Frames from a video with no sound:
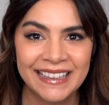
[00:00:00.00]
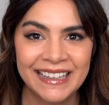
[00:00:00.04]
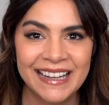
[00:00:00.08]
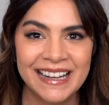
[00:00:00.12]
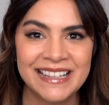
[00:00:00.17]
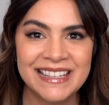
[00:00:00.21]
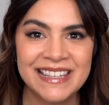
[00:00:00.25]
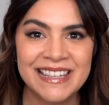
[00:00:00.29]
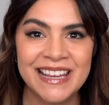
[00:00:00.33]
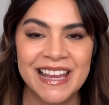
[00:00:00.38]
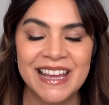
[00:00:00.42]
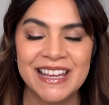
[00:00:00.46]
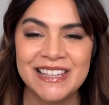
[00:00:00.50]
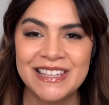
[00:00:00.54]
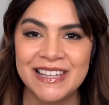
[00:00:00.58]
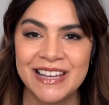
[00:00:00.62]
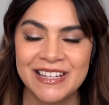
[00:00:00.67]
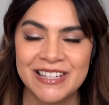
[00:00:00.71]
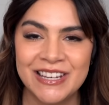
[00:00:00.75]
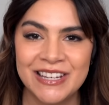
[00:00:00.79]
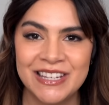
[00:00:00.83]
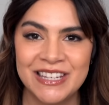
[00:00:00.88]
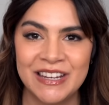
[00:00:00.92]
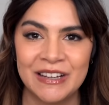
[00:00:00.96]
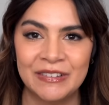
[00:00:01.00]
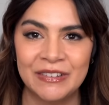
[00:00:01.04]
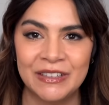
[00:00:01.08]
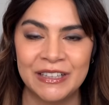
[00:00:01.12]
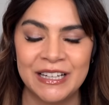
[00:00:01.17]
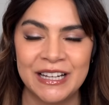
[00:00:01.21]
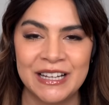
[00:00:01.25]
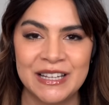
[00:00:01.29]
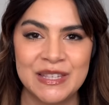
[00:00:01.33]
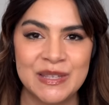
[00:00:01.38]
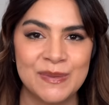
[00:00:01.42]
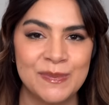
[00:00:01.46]
It's like such a
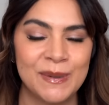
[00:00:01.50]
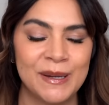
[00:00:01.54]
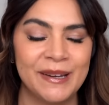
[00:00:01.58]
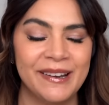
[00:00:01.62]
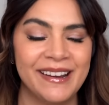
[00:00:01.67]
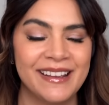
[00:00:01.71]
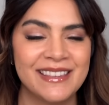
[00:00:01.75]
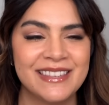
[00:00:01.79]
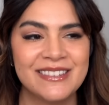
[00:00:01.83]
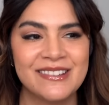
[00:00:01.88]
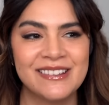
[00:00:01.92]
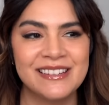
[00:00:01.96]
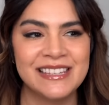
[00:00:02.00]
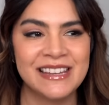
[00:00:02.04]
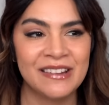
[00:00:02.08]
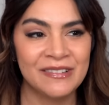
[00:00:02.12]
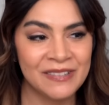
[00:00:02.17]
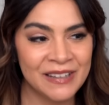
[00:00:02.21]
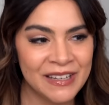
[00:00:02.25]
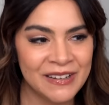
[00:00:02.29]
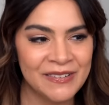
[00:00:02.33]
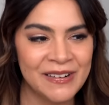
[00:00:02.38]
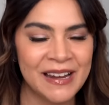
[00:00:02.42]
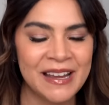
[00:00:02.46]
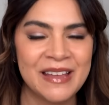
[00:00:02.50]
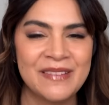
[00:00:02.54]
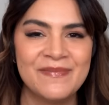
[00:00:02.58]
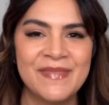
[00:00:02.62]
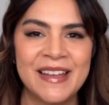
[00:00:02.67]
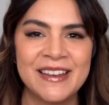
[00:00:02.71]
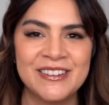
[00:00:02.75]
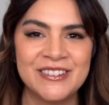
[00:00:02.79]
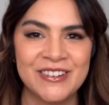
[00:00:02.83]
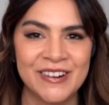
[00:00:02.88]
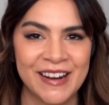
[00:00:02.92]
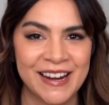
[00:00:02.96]
different experience. So I definitely
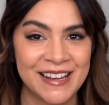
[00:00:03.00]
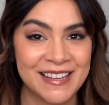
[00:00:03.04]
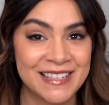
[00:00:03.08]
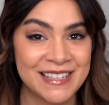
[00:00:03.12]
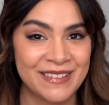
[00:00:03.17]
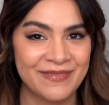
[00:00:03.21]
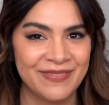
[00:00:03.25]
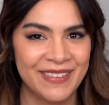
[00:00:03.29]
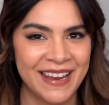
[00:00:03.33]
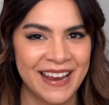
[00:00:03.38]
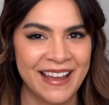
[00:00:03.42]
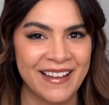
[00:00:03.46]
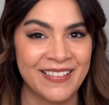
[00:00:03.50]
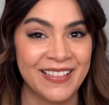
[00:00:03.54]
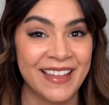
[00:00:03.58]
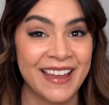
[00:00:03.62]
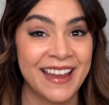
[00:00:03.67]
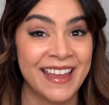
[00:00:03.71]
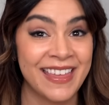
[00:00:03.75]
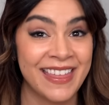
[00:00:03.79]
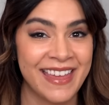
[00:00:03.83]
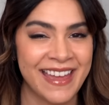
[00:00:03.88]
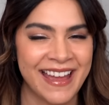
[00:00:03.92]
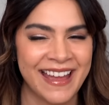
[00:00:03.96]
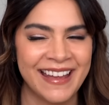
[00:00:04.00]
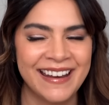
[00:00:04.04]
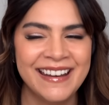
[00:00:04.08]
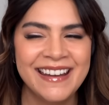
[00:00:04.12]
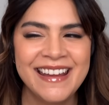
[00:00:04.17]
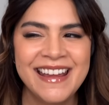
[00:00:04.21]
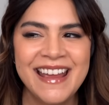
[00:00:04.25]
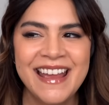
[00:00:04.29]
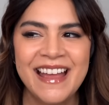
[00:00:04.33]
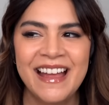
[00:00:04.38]
recommend trying something out like that.